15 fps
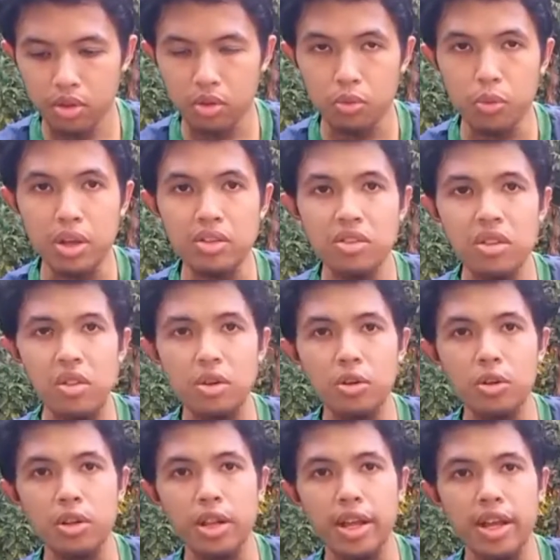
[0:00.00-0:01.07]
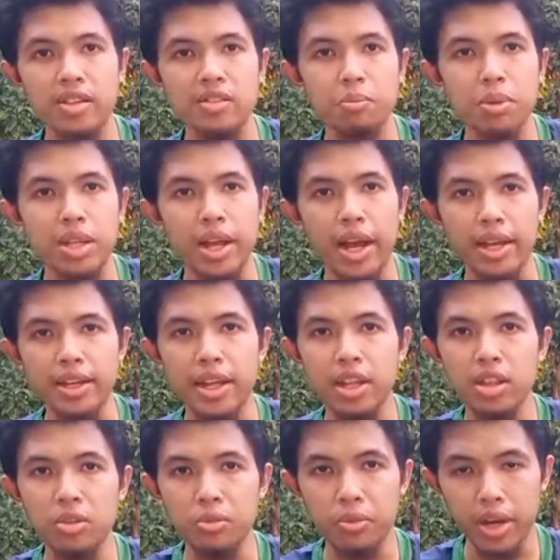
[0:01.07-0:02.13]
Once the hole has been
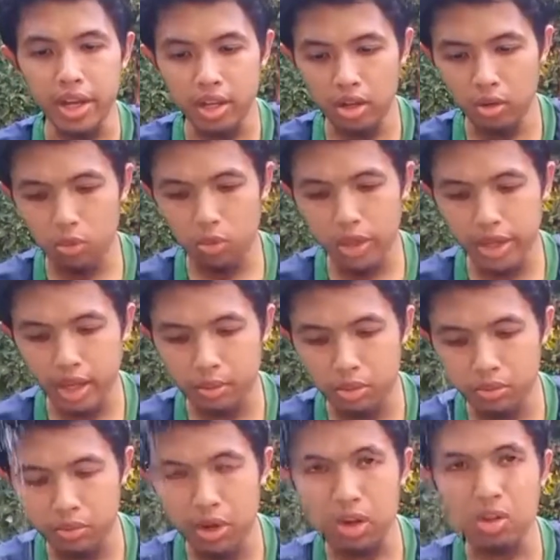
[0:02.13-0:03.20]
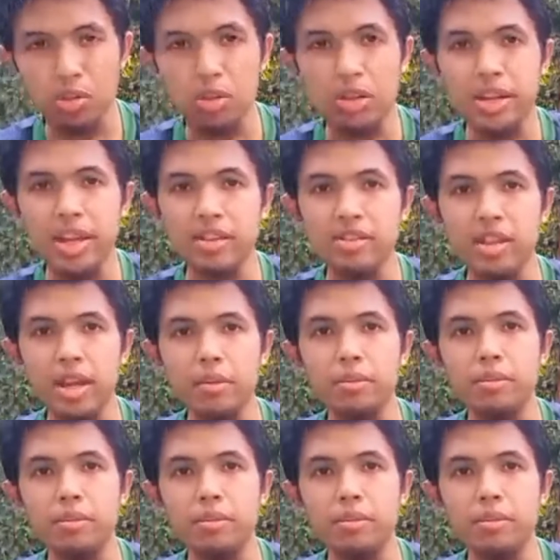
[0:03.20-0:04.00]
identified, we can move on to the next step.